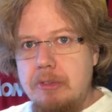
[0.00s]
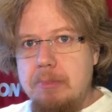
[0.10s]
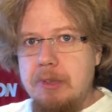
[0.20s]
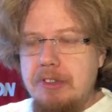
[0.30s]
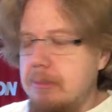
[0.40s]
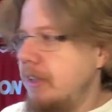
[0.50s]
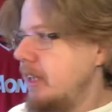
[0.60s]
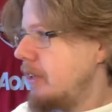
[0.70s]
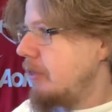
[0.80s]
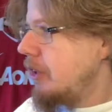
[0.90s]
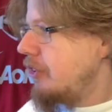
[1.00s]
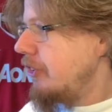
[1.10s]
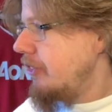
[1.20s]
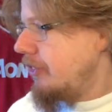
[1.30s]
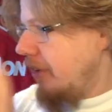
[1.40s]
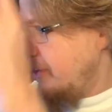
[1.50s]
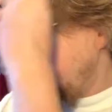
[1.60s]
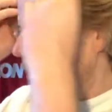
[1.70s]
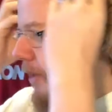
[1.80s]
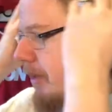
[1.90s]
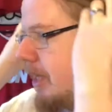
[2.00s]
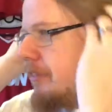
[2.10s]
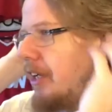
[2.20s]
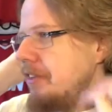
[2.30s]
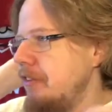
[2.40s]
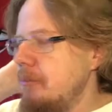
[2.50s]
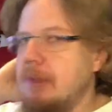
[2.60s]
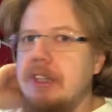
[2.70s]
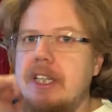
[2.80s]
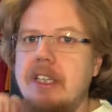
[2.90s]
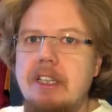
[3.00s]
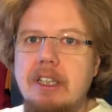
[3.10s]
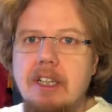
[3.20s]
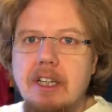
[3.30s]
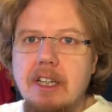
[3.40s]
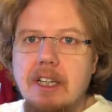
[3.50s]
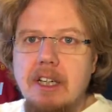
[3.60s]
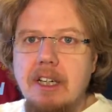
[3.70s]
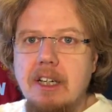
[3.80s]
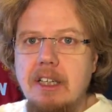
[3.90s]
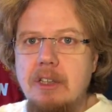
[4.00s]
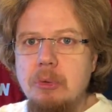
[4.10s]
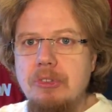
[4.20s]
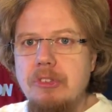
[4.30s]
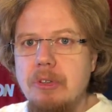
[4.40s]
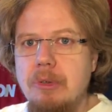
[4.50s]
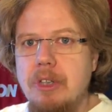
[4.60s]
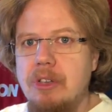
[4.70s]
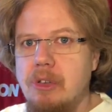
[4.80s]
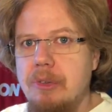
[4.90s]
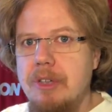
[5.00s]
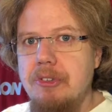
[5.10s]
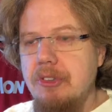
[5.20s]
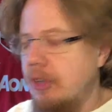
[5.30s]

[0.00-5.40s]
bought them when they were just shows developed i have, have haven't bought any uh, used over, over there so